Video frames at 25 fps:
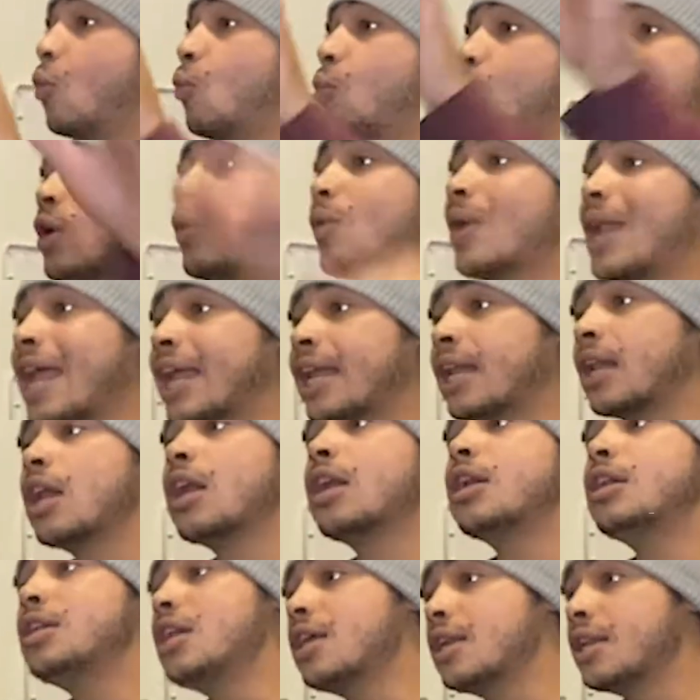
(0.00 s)
We don't
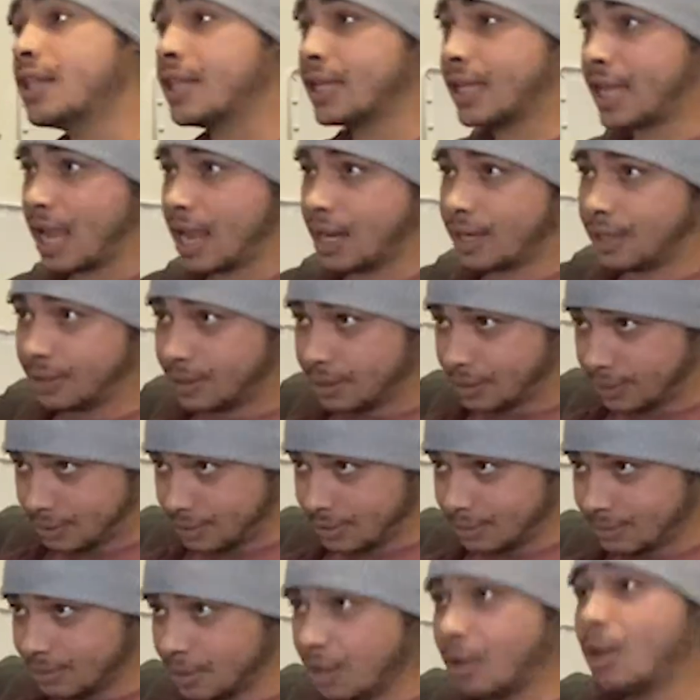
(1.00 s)
like none of the
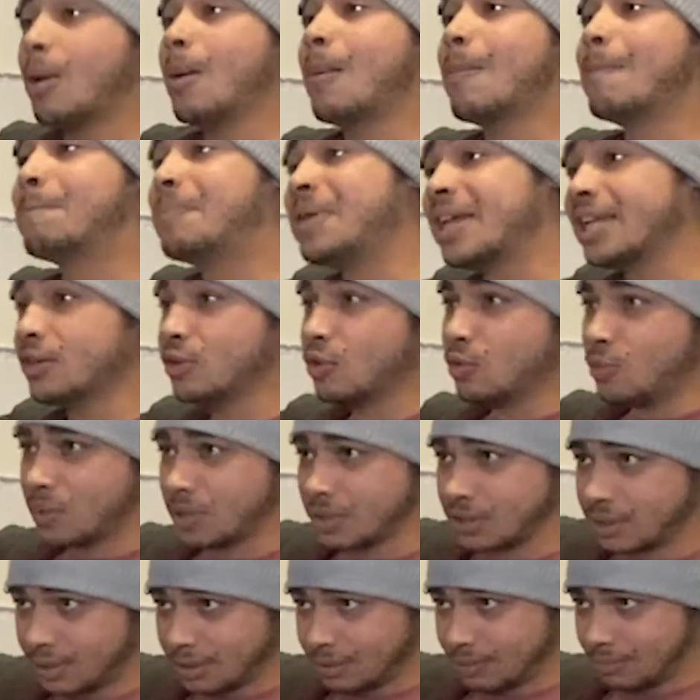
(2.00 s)
candidates. Pick new
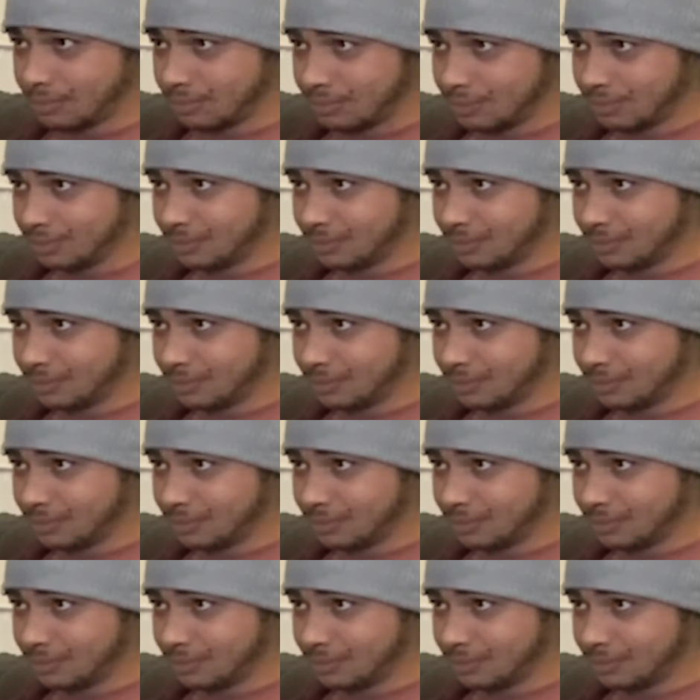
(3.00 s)
ones.